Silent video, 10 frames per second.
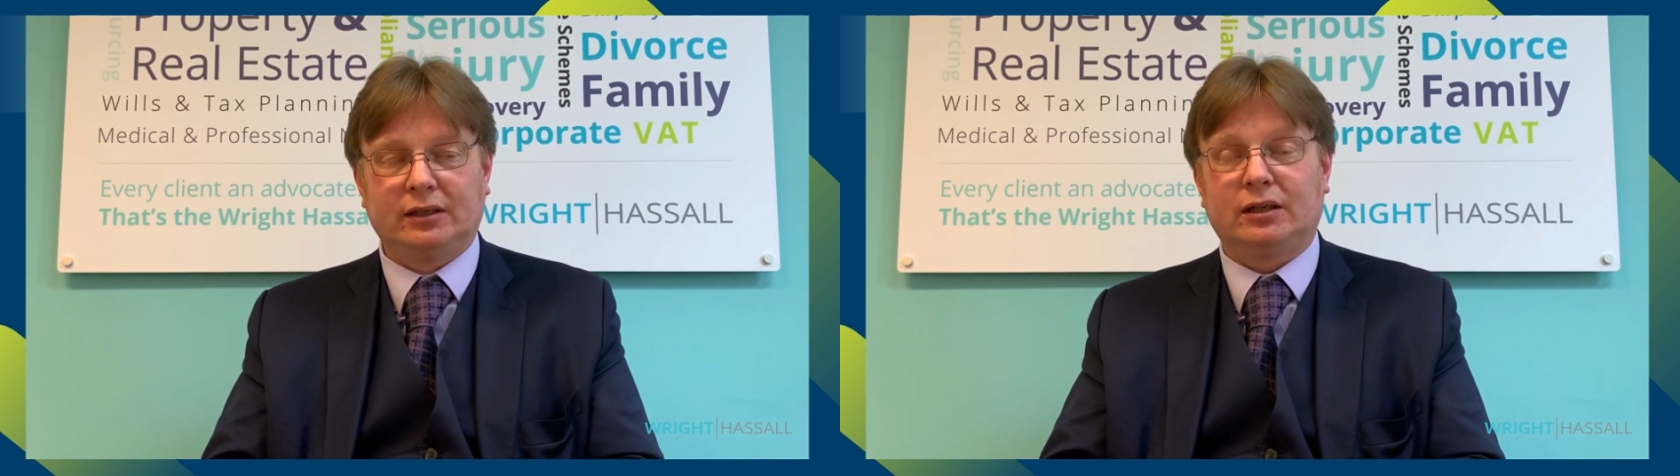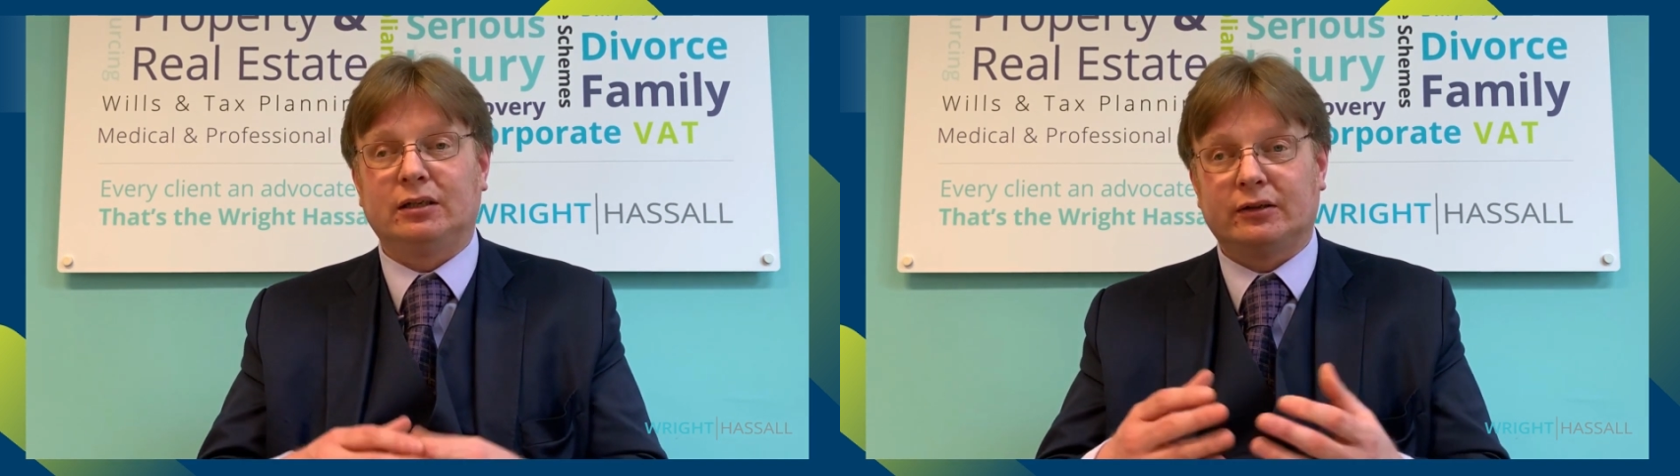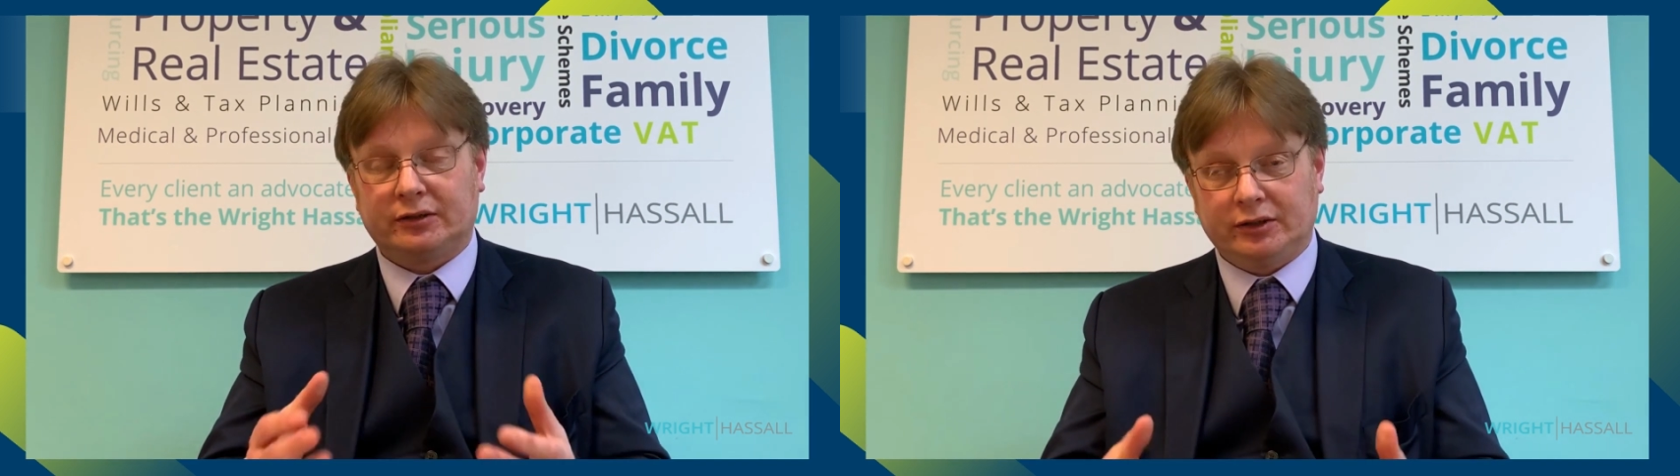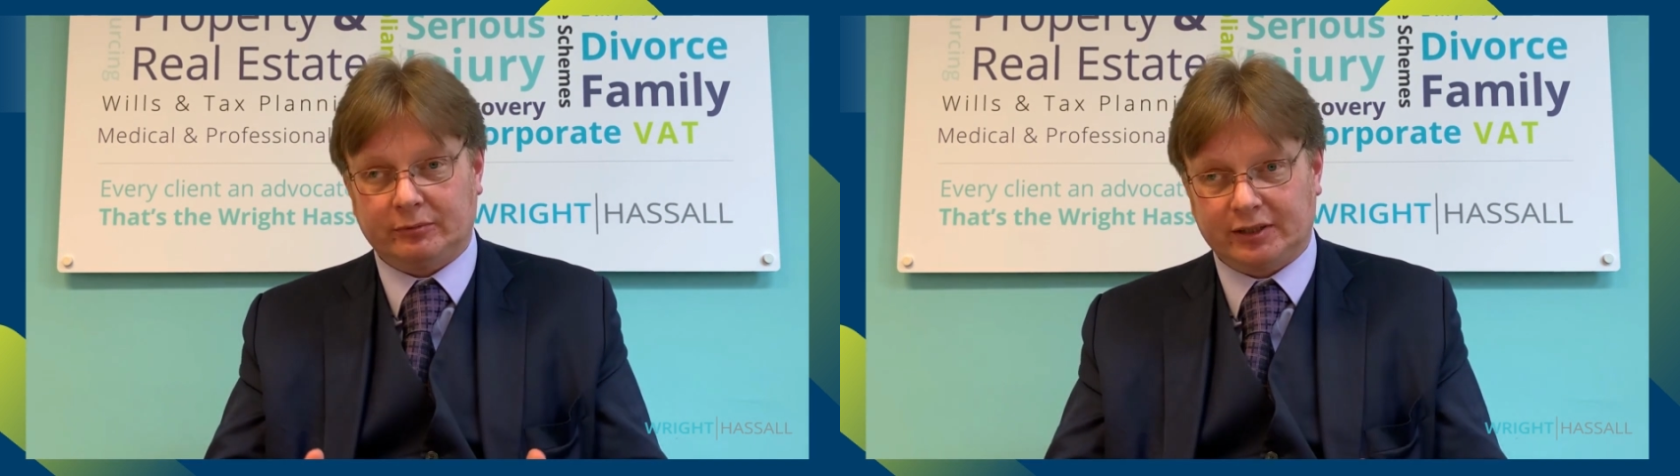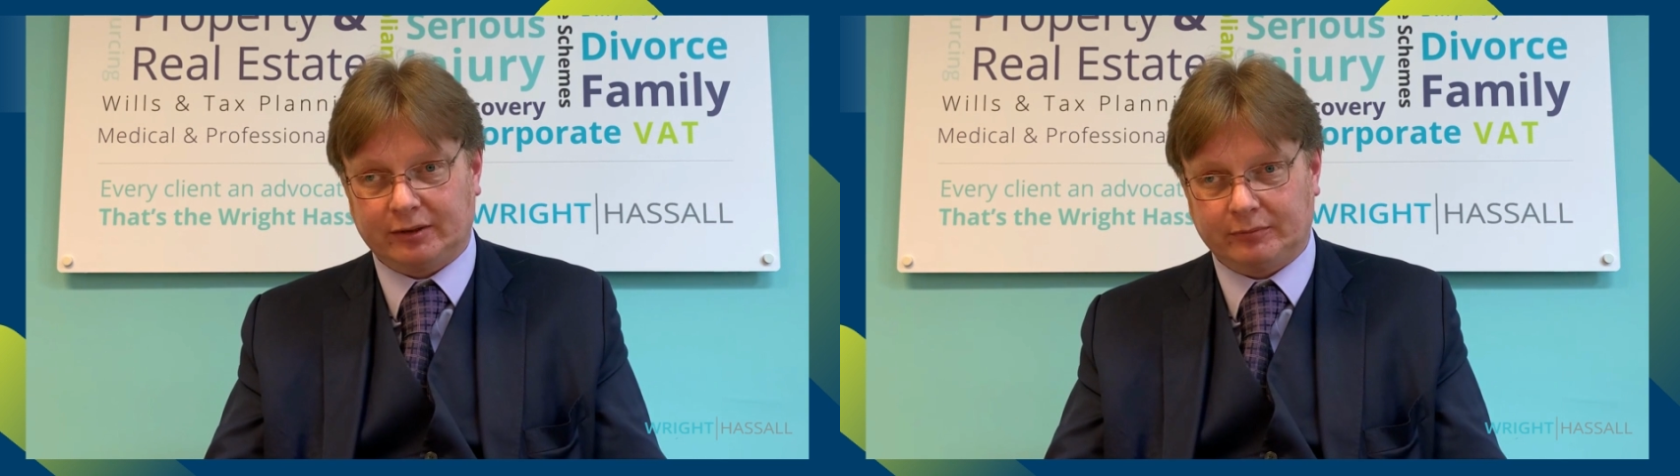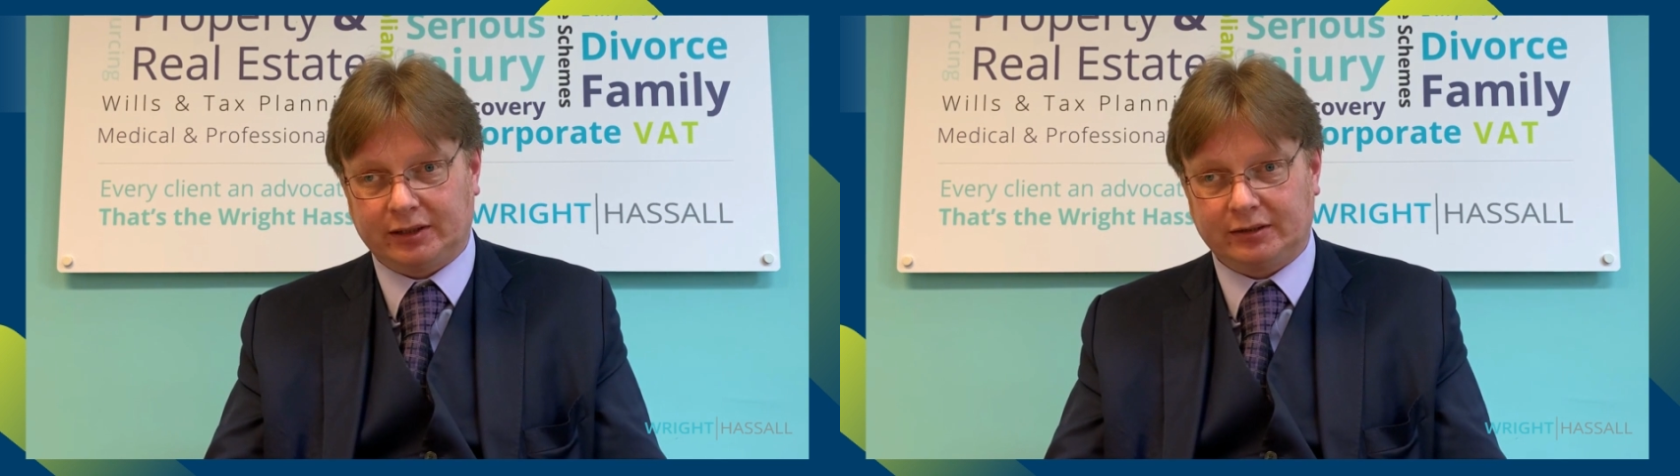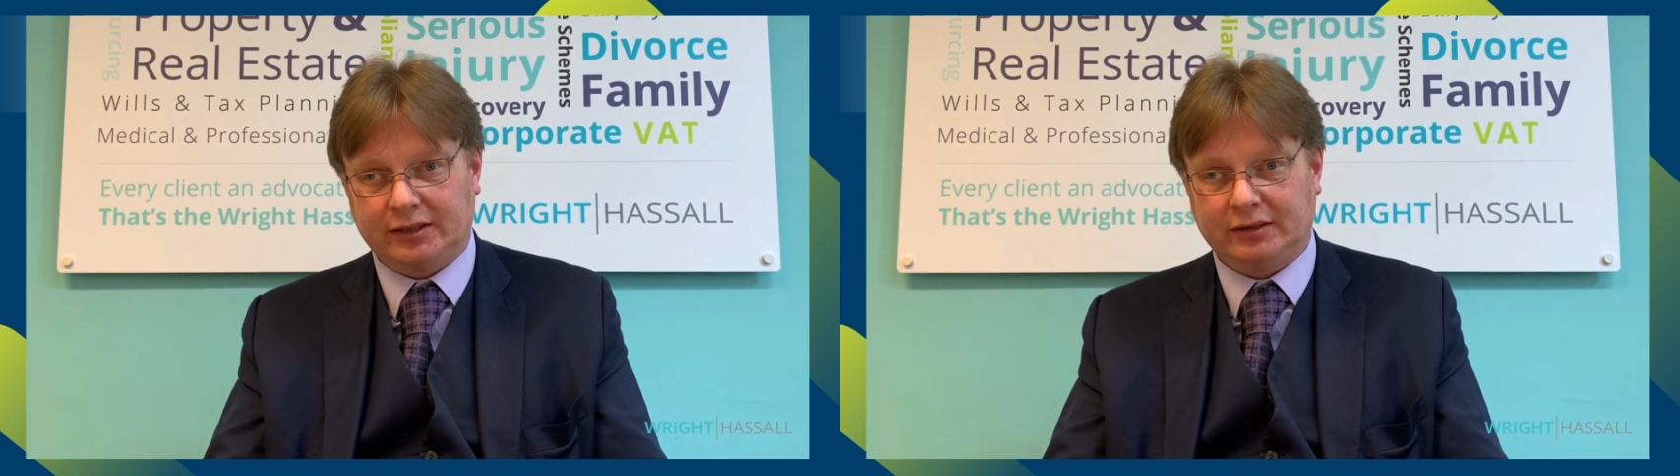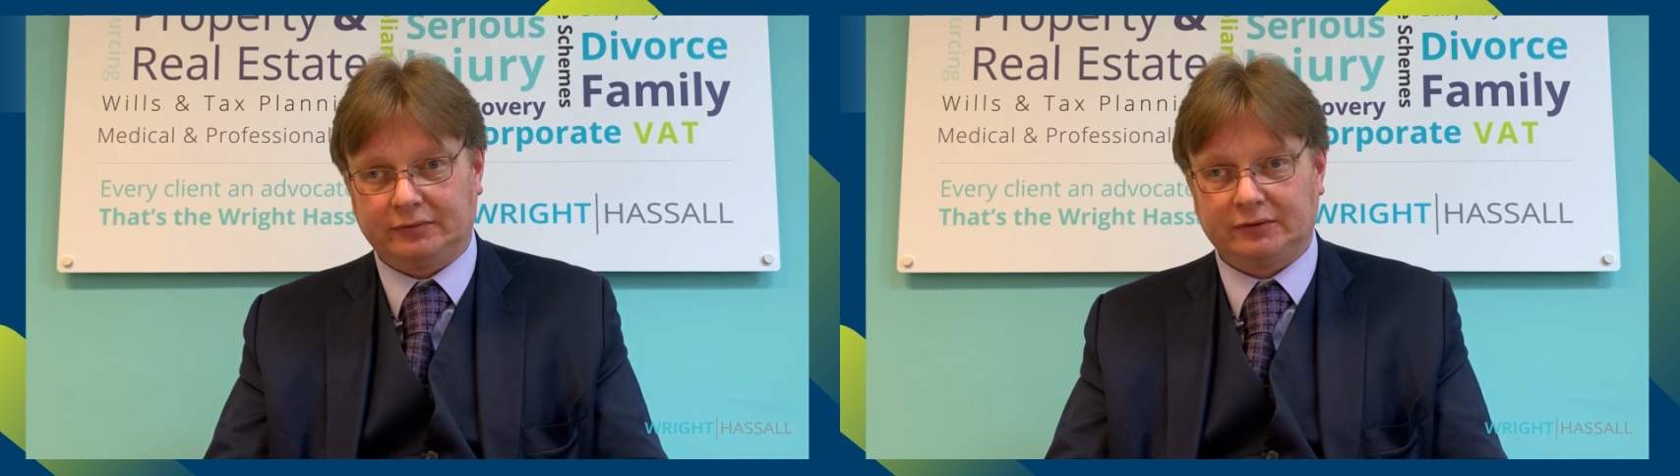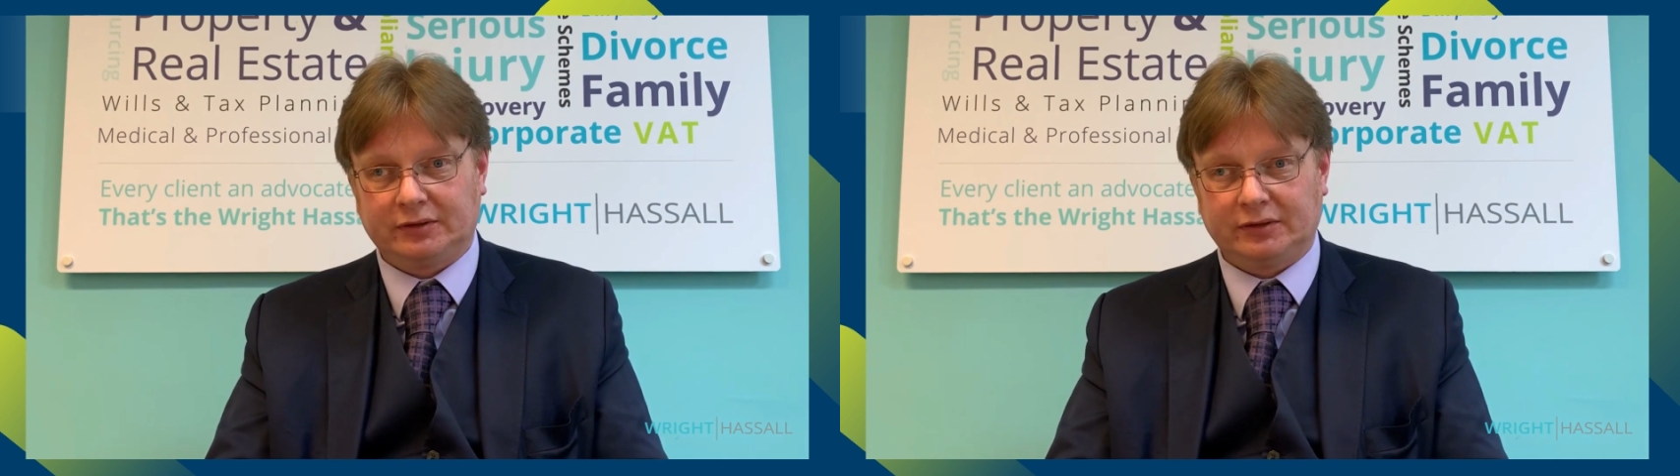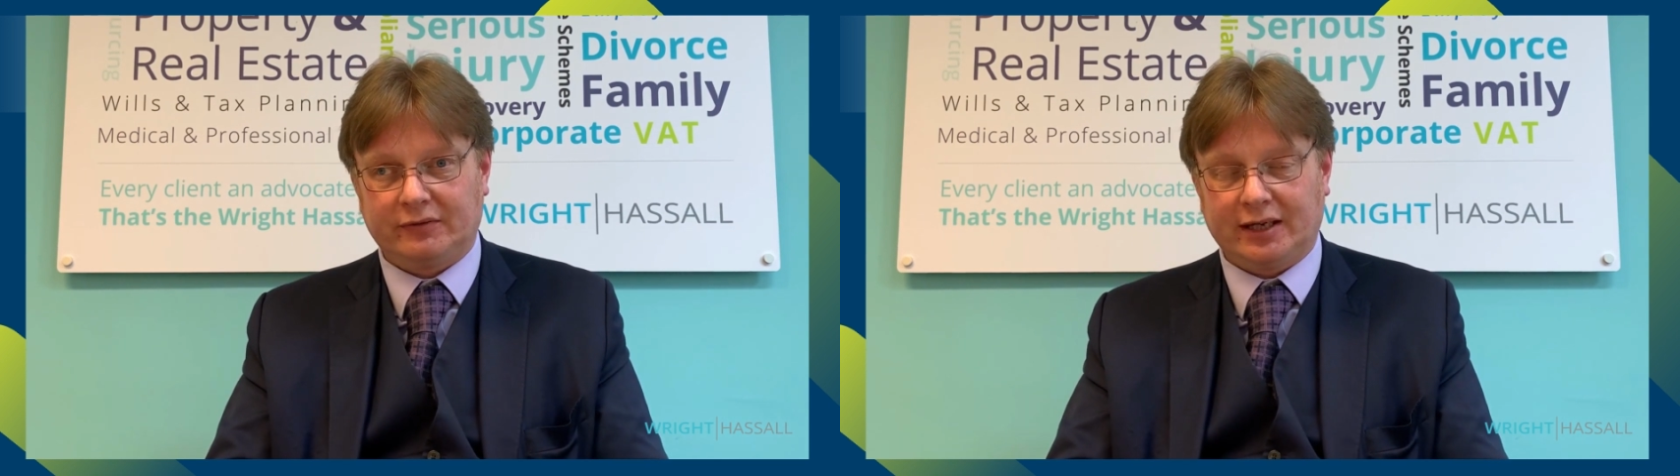another 2% penalty
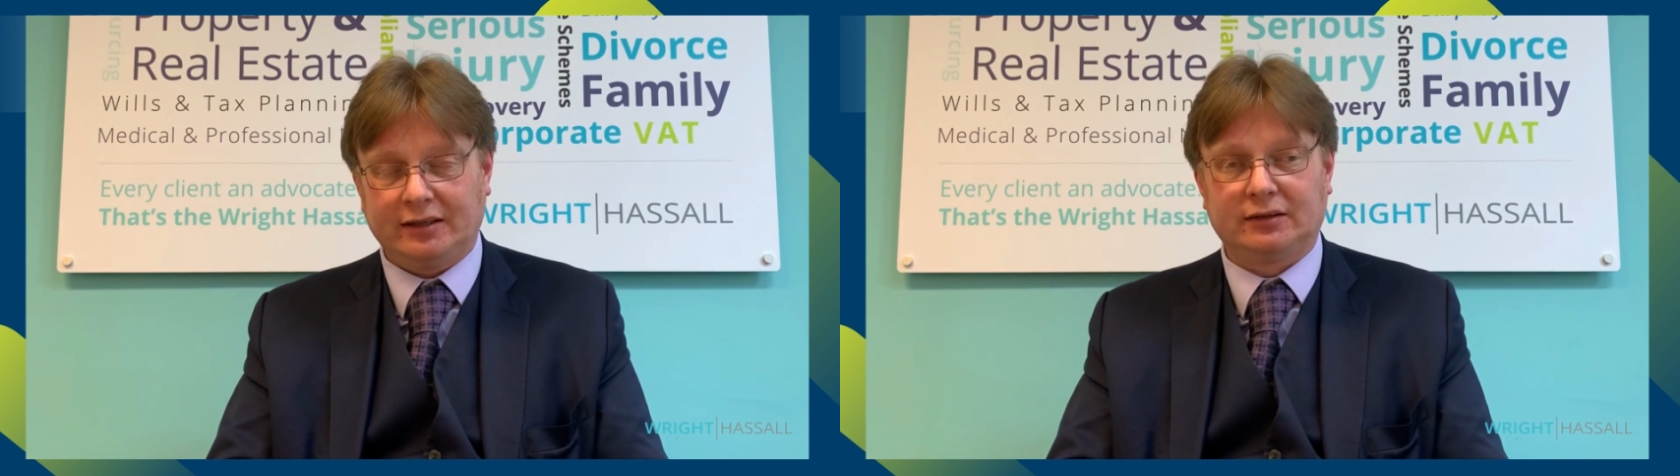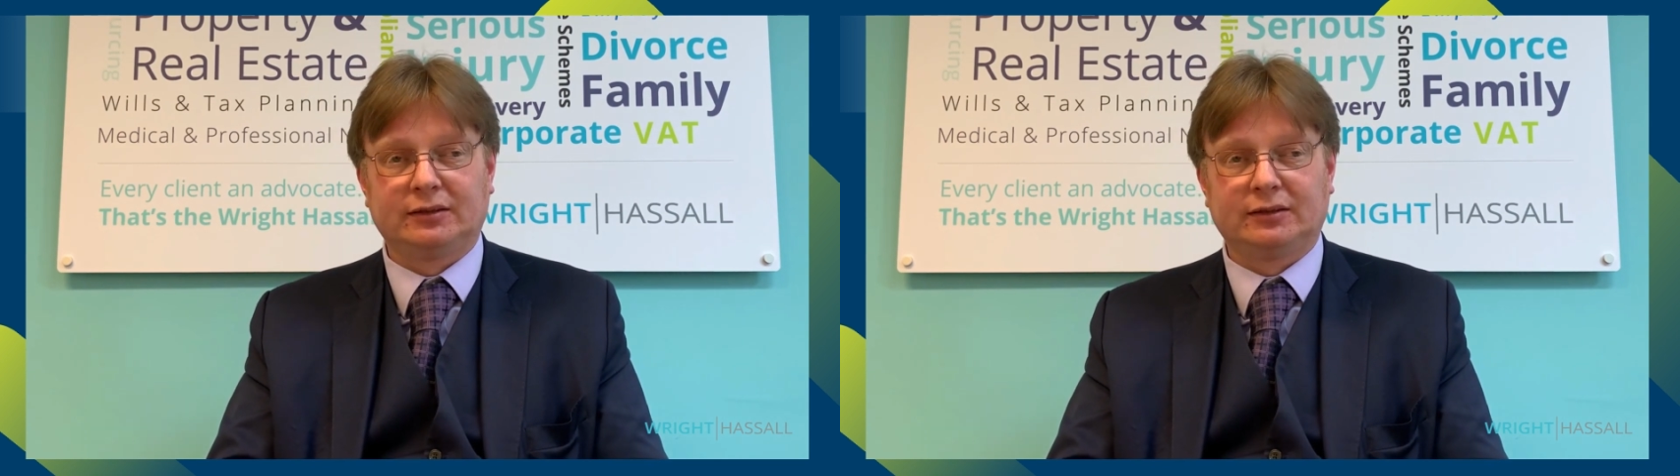of that.